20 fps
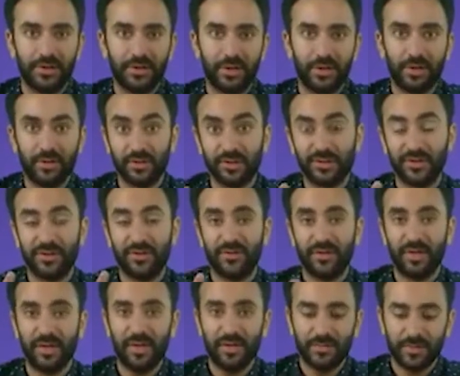case the
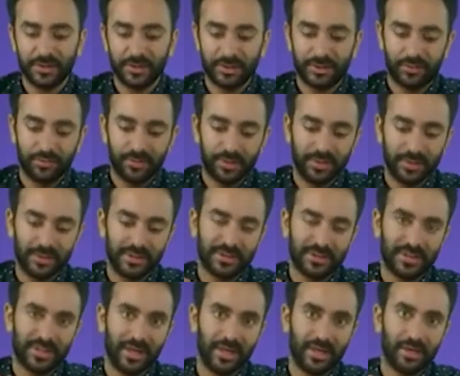phone, and you need
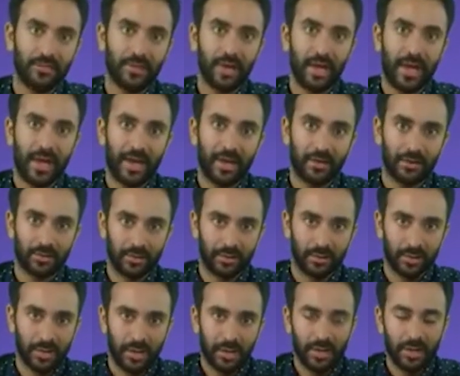also the image to be
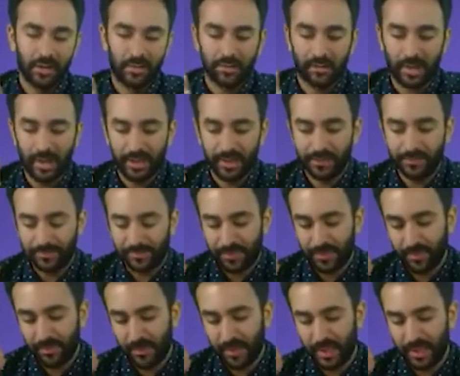in the same
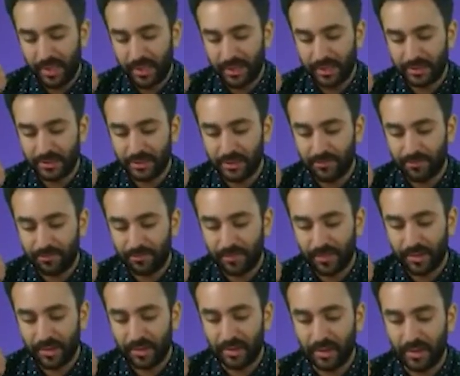angle,
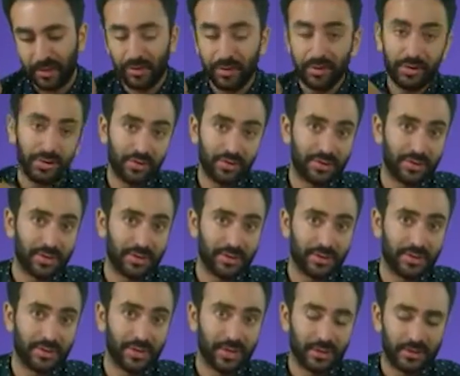right? But
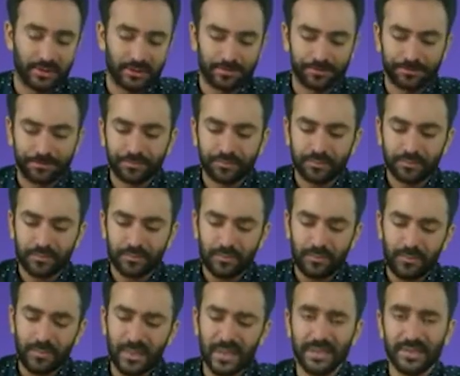the good
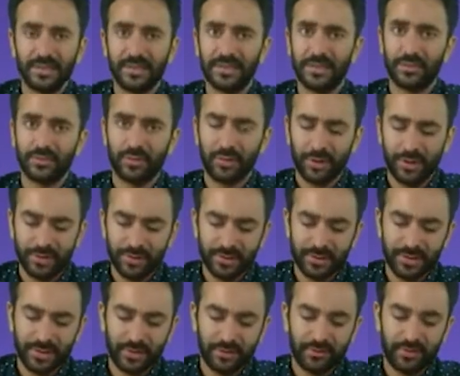news is that
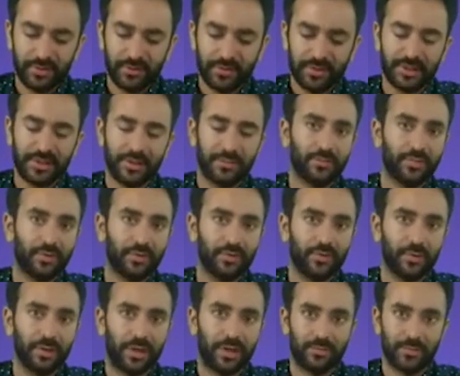since we're
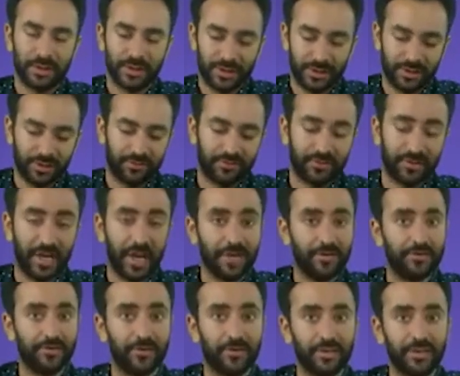using a very
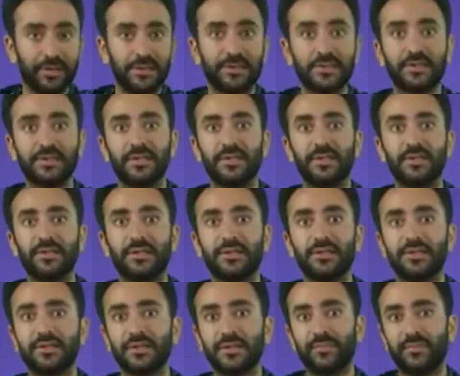simple image of
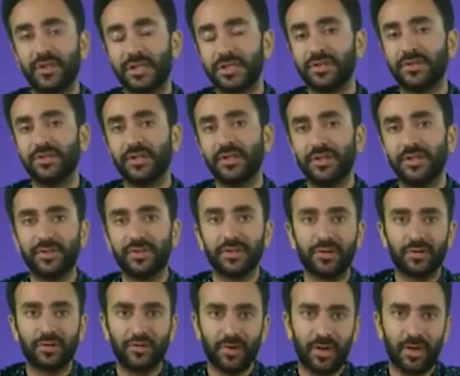an iPhone,
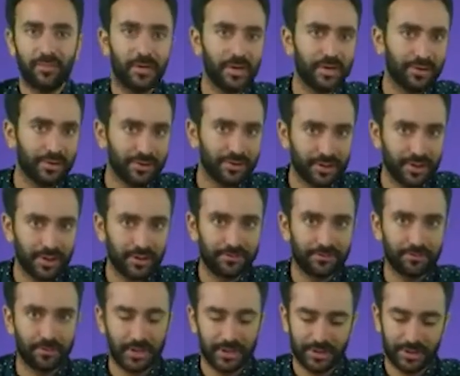it's a picture that
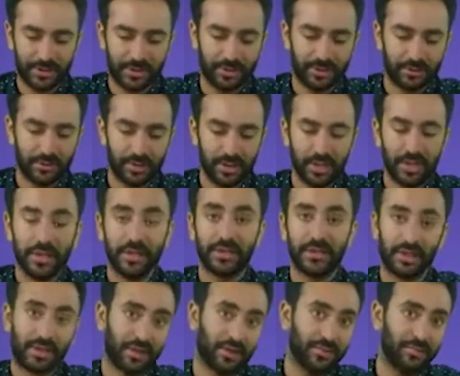you can create by
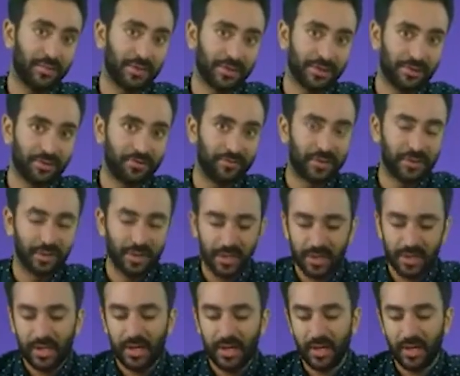yourself by just
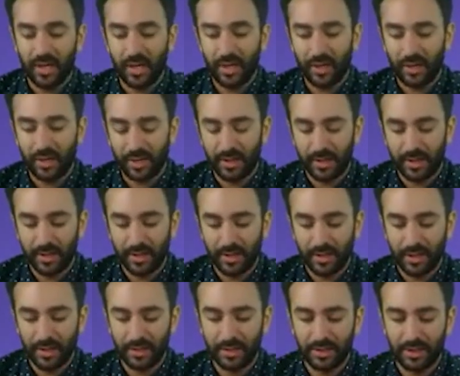taking a picture of
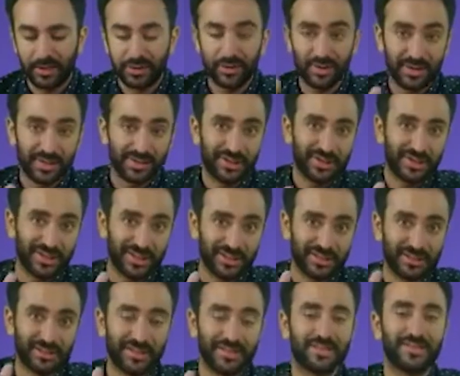it.
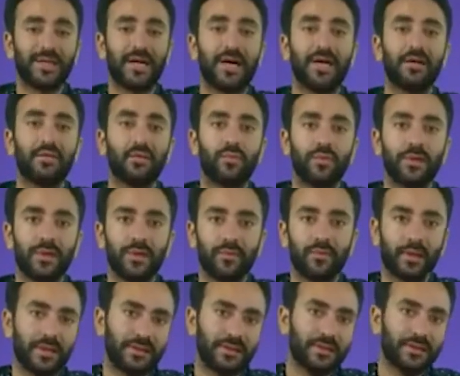And then you can
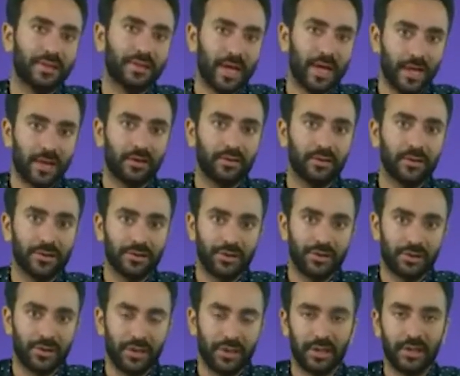just decide
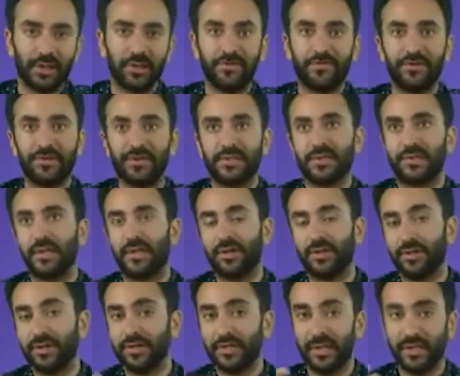what is the angle
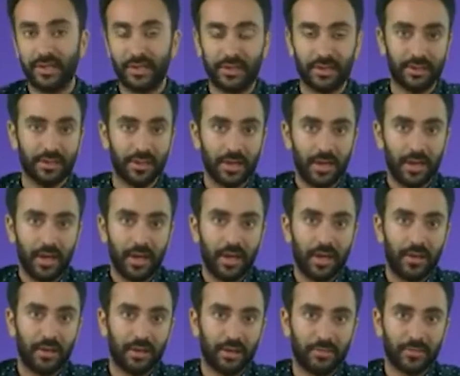that you're needing. If it's
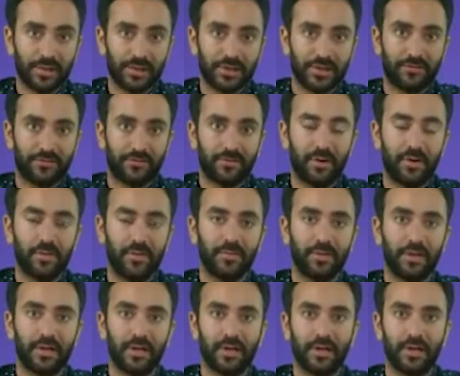that you're taking
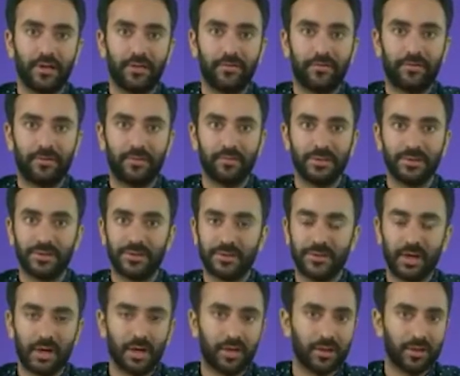an image
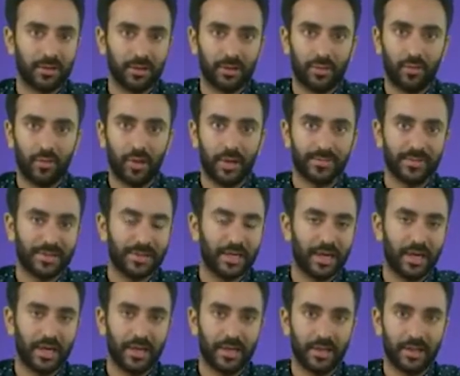from a
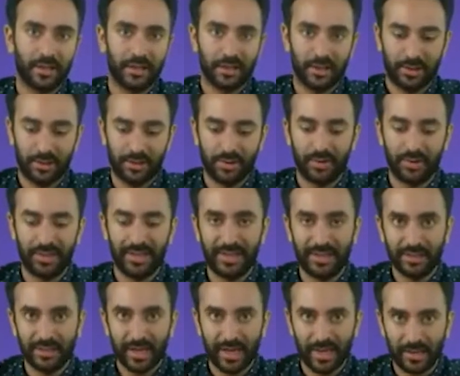stock
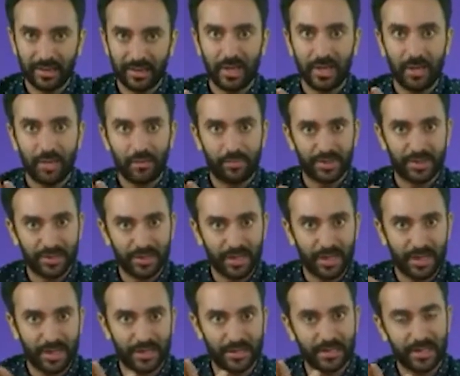website and then you
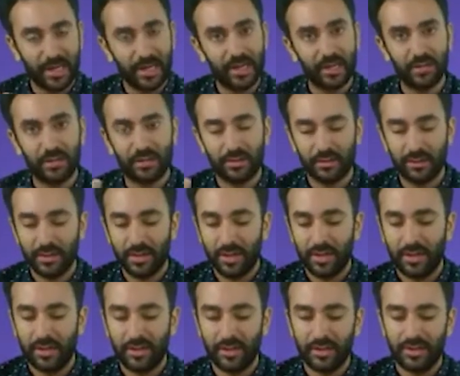need that
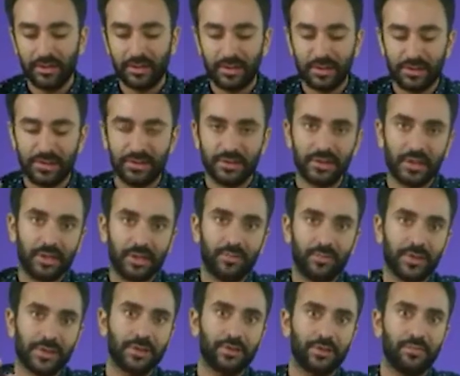precise
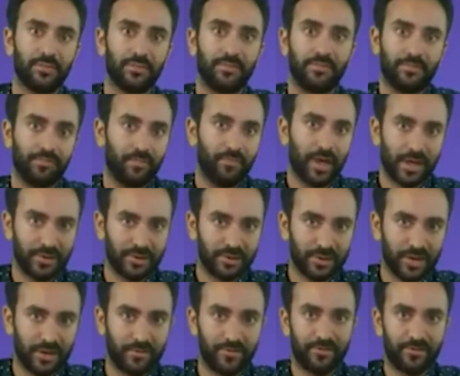angle, then you can just
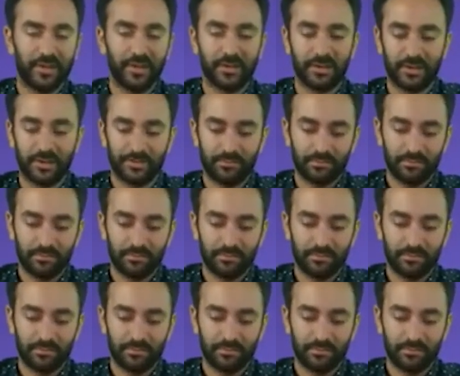take a picture